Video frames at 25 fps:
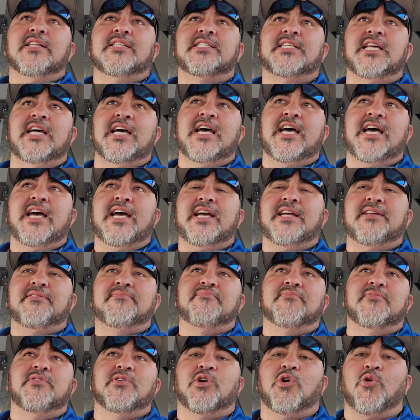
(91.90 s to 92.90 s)
to
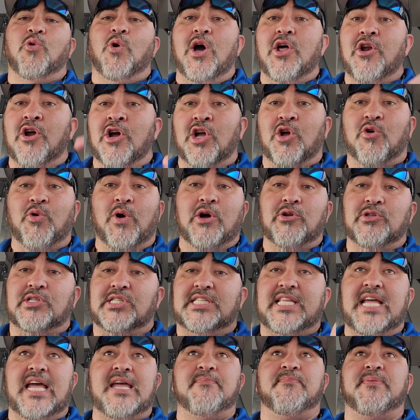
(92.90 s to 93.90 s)
quote unquote
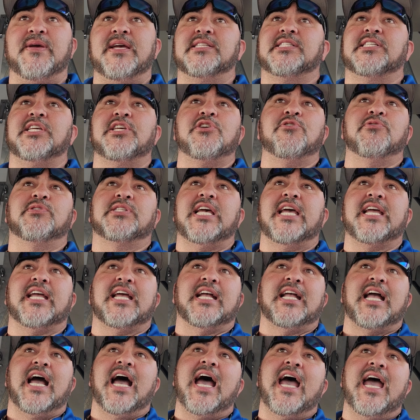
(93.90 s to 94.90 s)
stay busy, you take
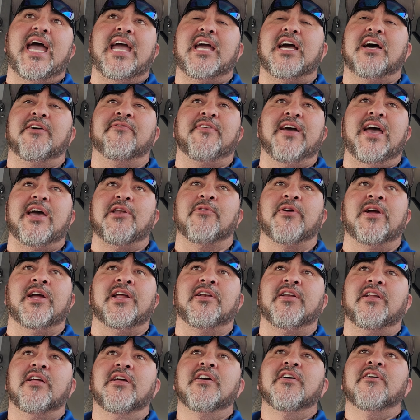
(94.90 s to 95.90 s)
a guy, a
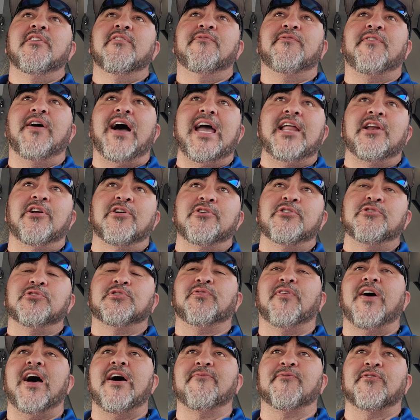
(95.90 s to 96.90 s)
veteran fighter who's
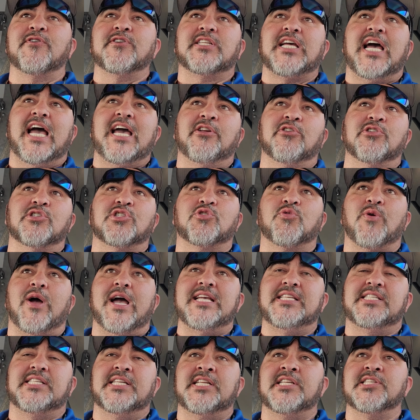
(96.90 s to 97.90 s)
fought for titles
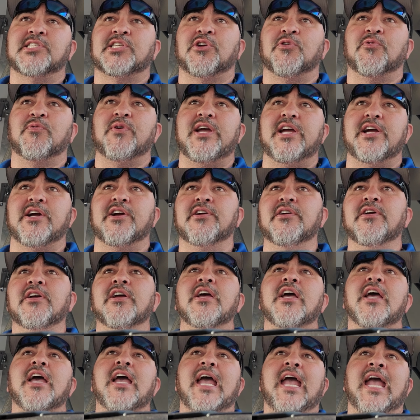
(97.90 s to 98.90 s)
twice in his career,
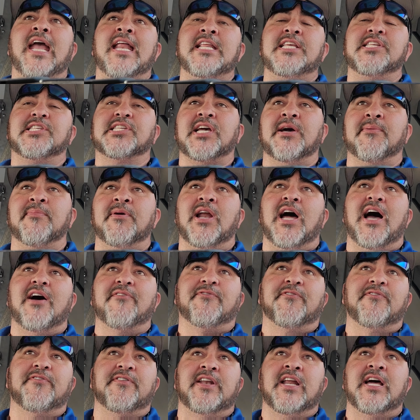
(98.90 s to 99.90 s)
and he's coming
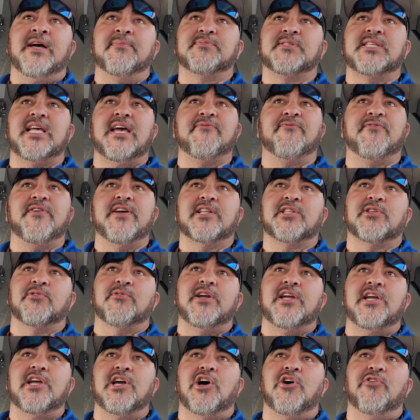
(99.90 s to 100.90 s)
off of an upset
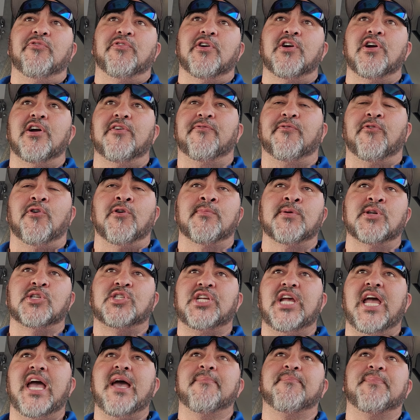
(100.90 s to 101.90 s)
victory over a former
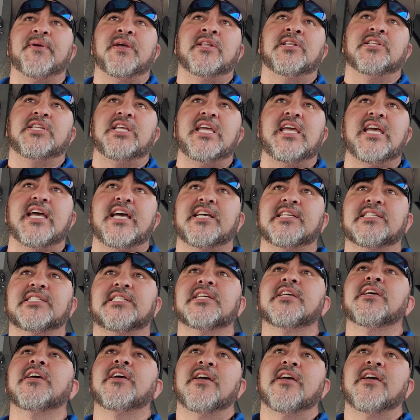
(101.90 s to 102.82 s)
champion, Diaz,